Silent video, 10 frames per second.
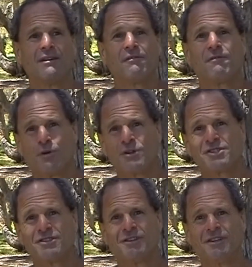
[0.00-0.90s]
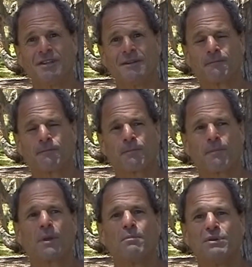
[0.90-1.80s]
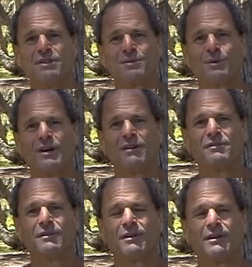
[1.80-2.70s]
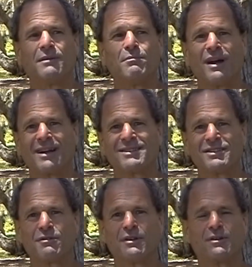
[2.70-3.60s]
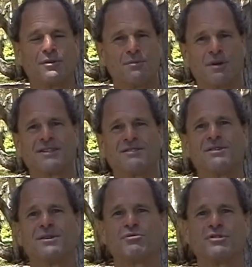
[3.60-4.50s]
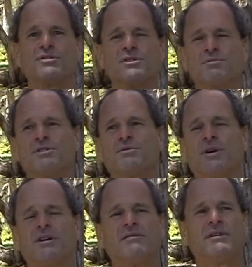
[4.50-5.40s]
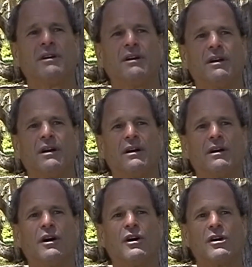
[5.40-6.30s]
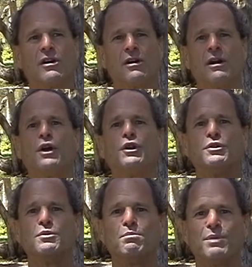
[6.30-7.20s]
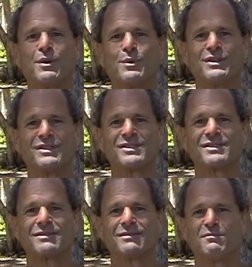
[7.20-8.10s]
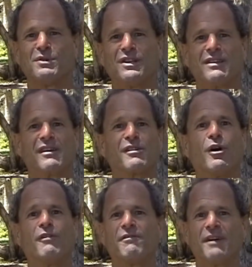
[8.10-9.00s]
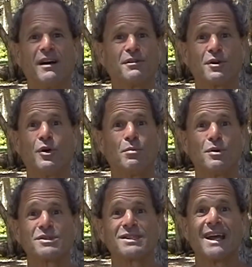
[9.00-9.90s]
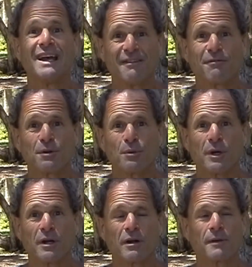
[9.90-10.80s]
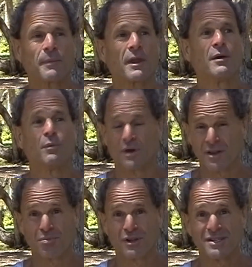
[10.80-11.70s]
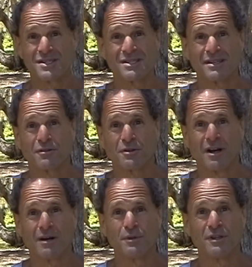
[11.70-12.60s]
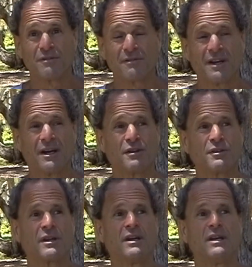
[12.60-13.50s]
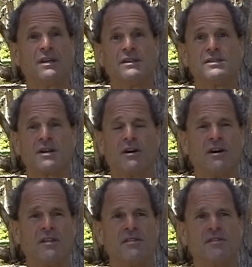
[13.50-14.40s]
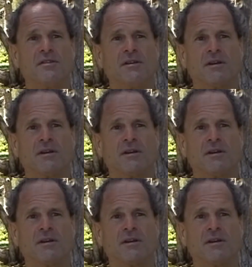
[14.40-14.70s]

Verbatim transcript: Fortunately, B12 bacteria or the bacteria that produce B12 are ubiquitous, meaning they're found almost everywhere. One of the places that they're commonly found is on the,